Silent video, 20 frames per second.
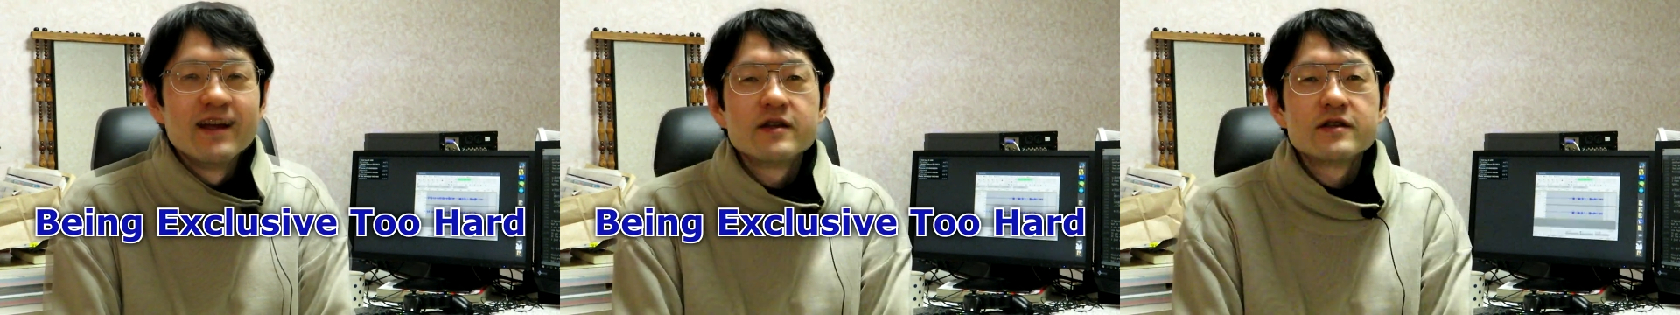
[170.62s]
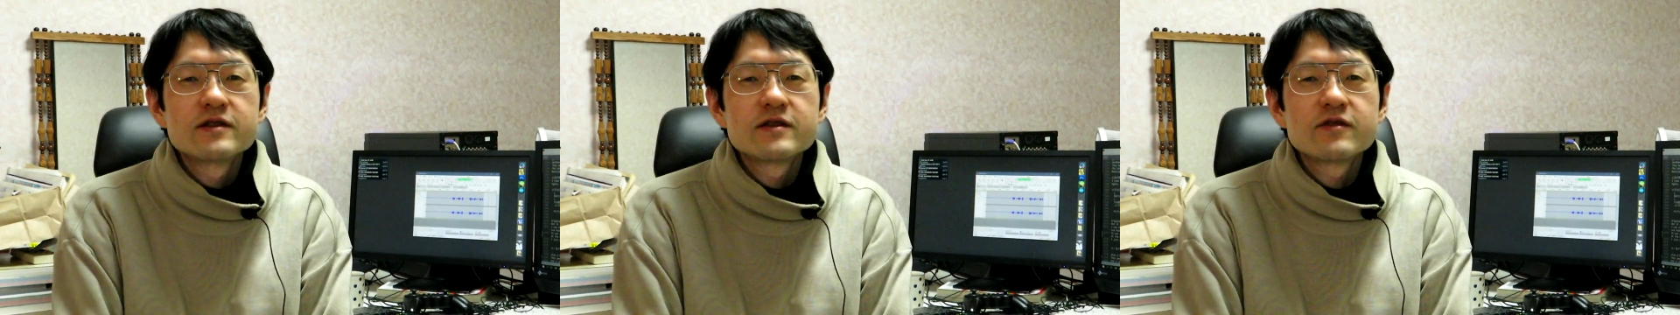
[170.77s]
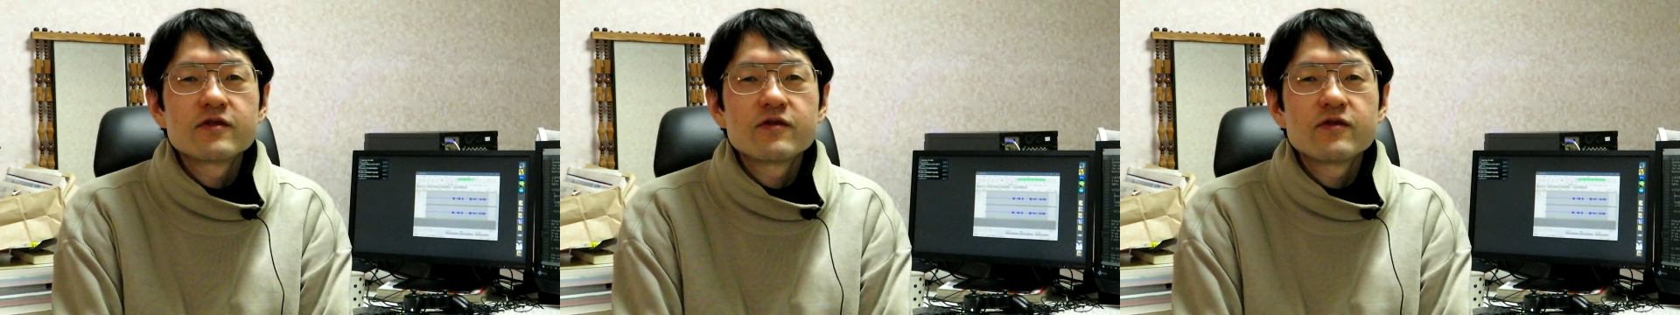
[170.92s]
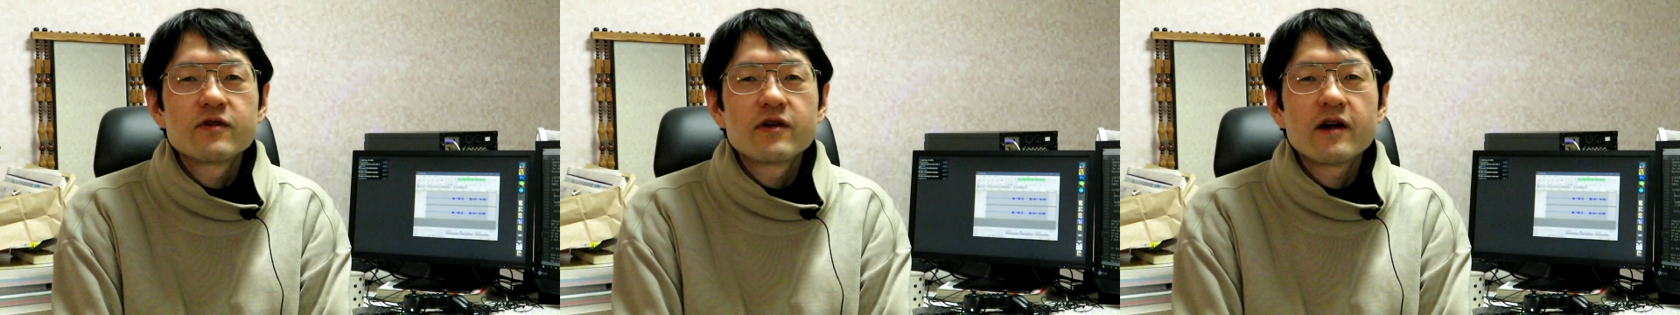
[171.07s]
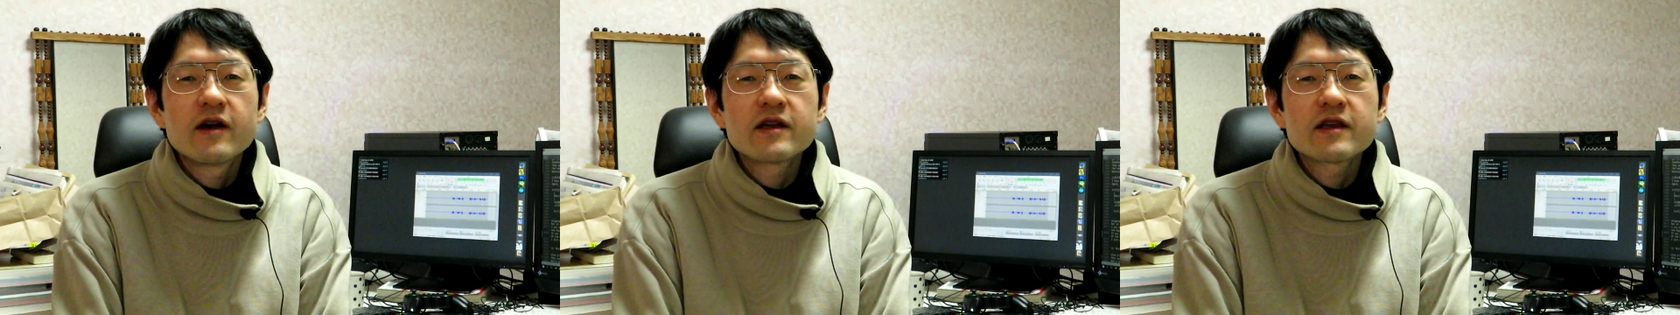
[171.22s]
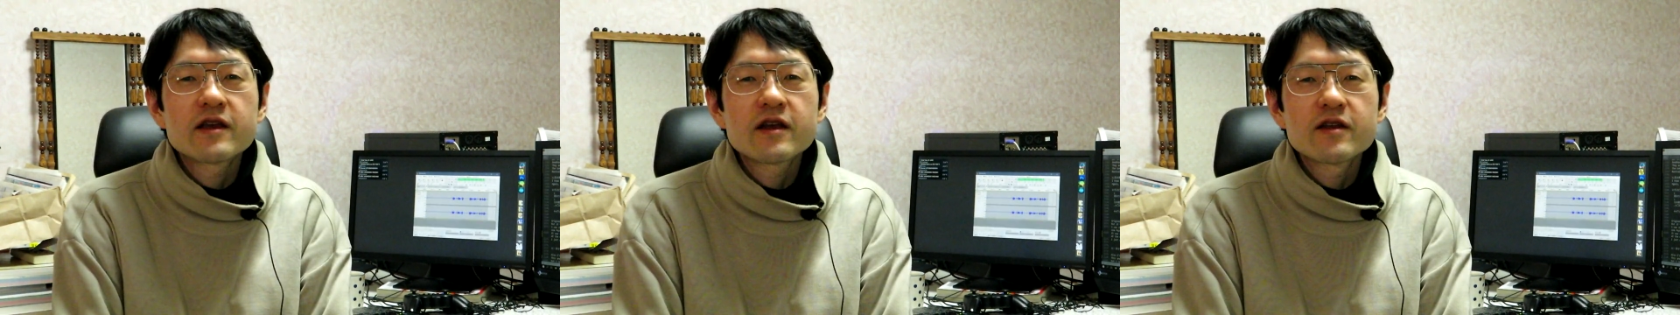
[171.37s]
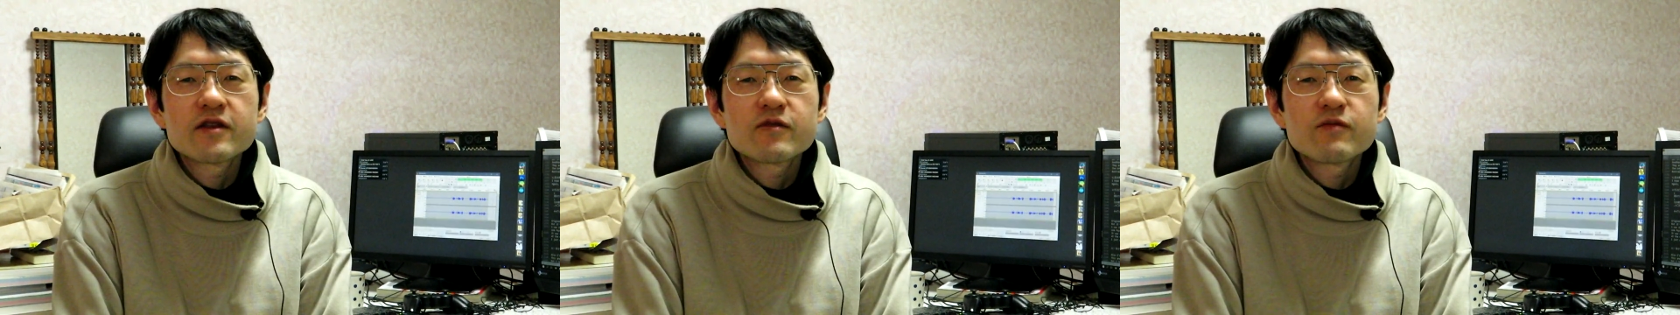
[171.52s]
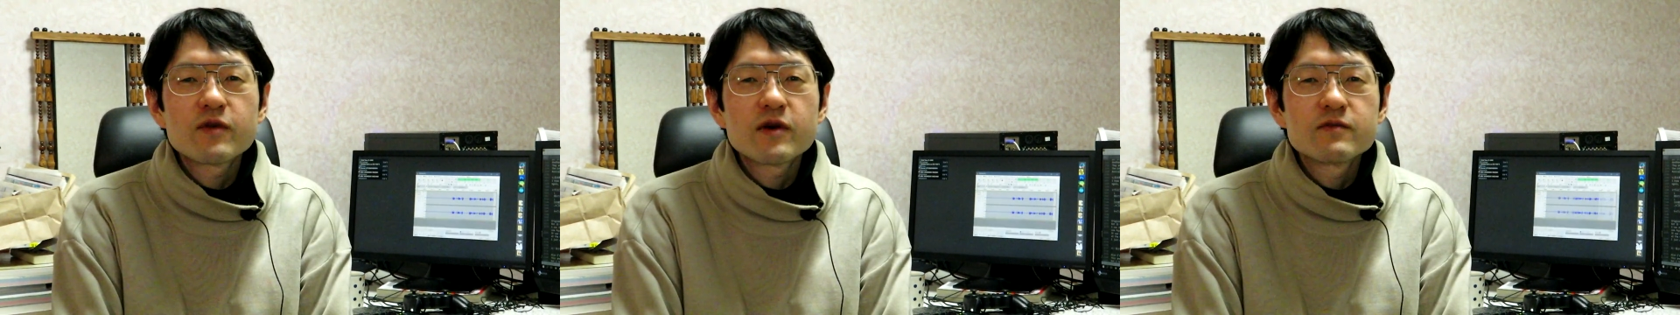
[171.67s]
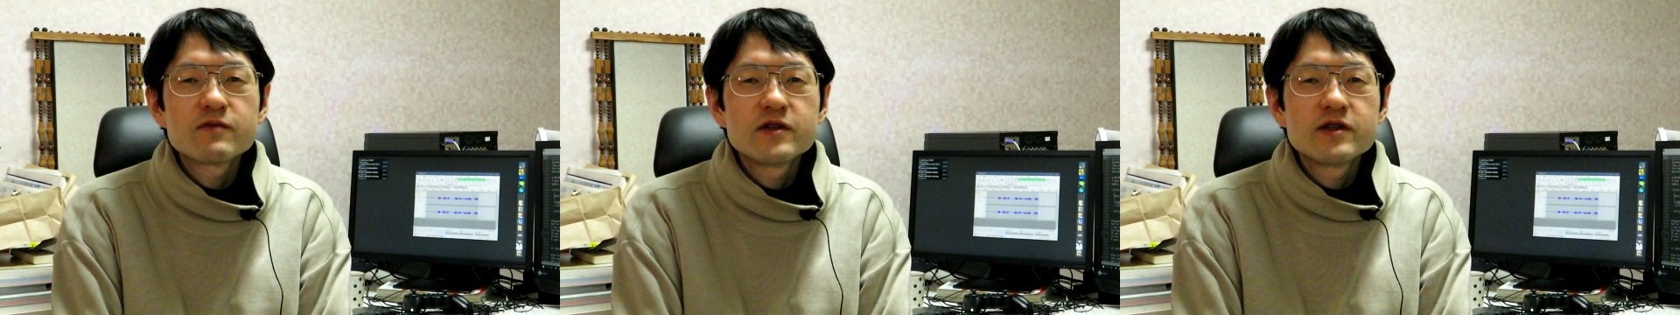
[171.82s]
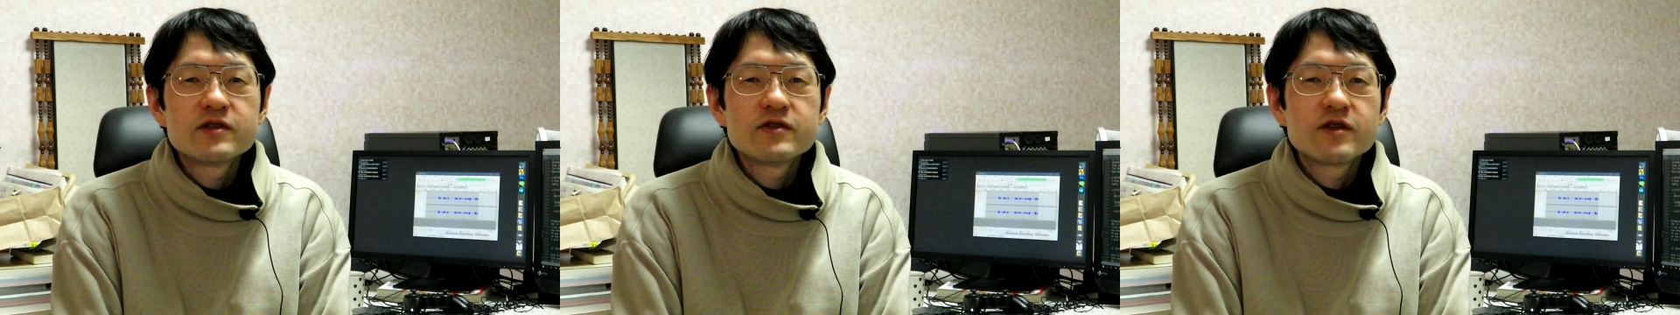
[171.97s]
so I can't
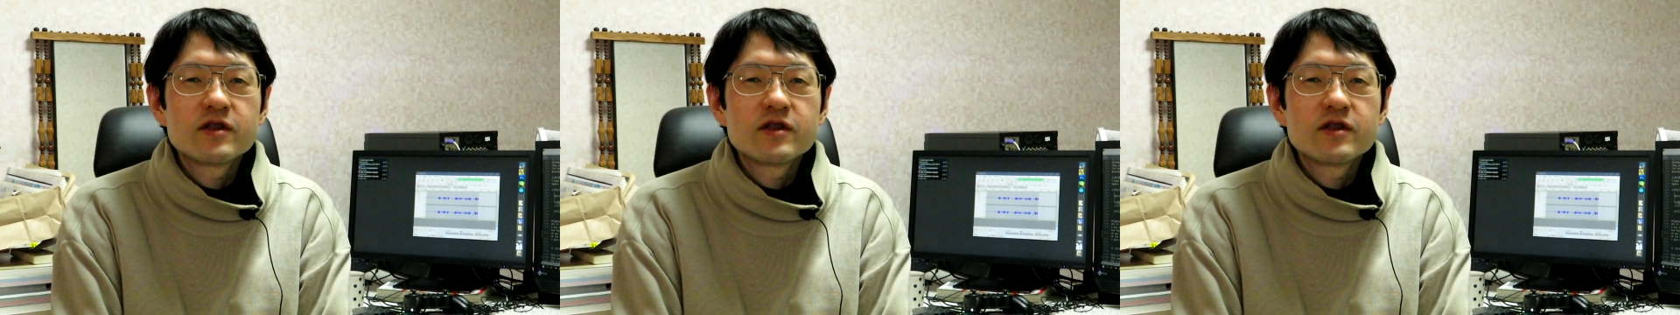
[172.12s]
publish